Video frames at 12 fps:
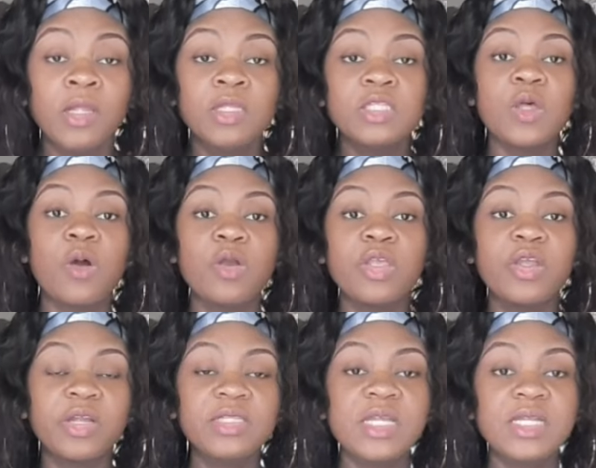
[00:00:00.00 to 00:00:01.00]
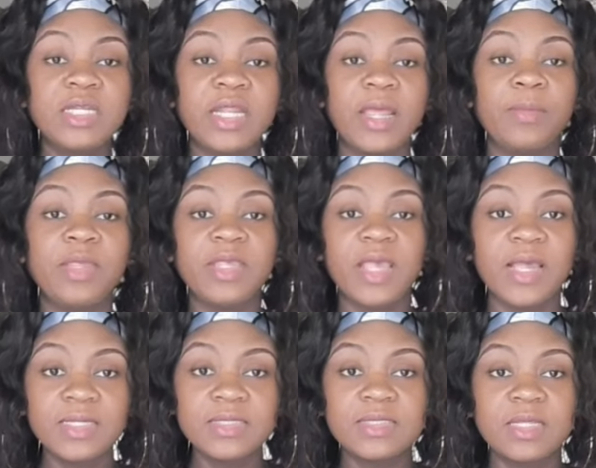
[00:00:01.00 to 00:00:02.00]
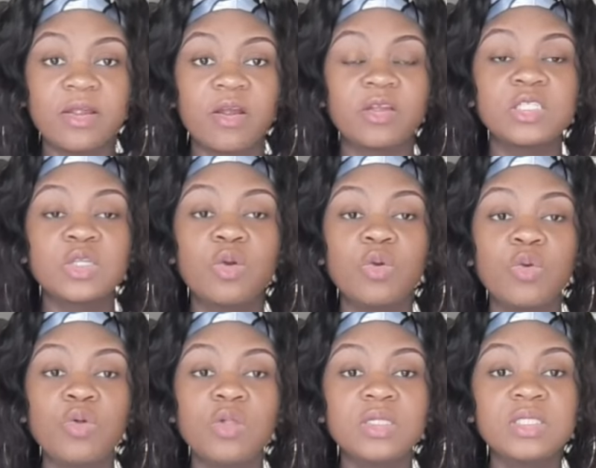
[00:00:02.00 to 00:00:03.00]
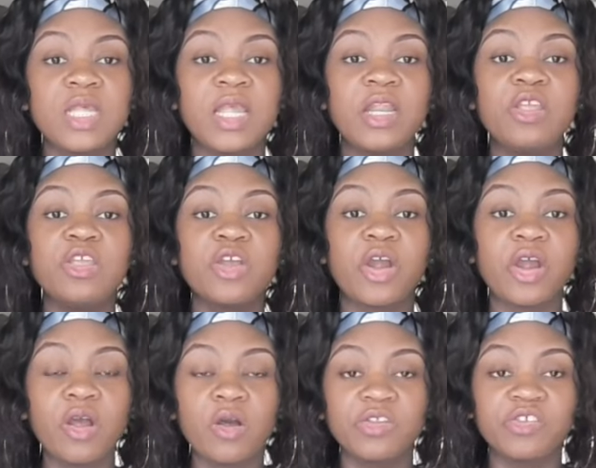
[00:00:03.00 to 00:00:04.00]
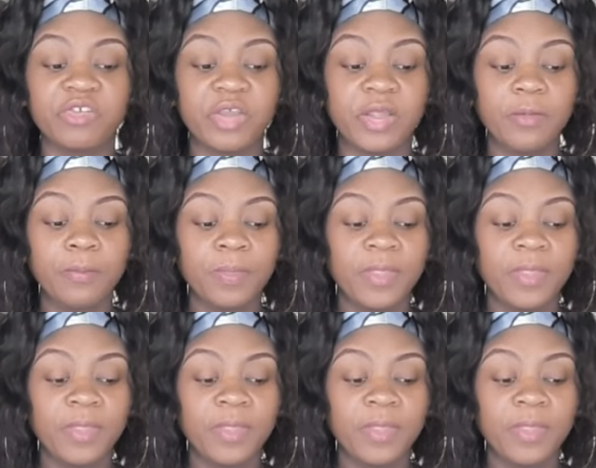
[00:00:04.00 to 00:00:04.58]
So you're telling them, yes, there are schools in your country